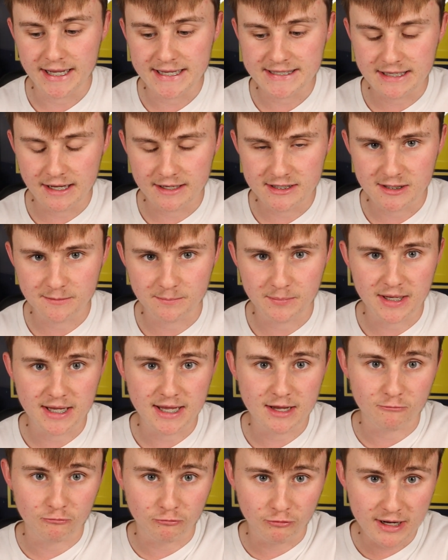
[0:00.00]
It's going to
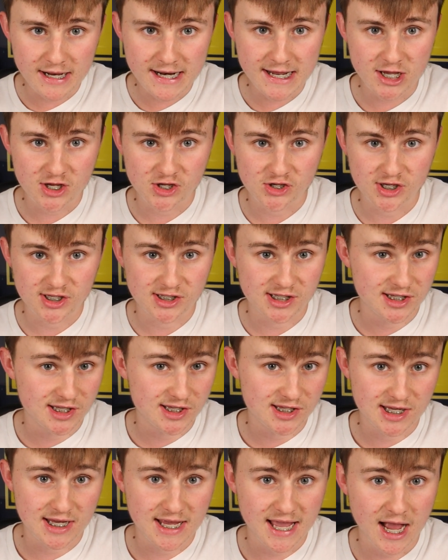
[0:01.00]
be really interesting to
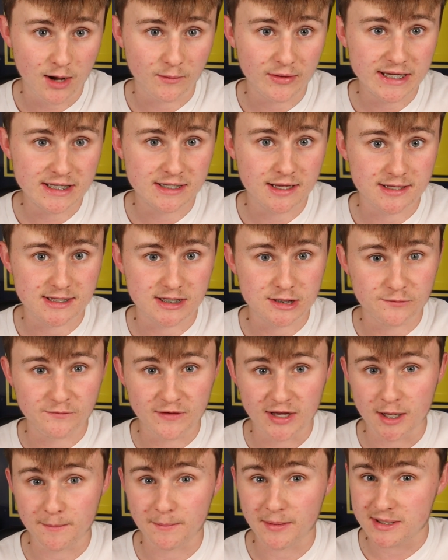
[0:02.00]
see how he does develop,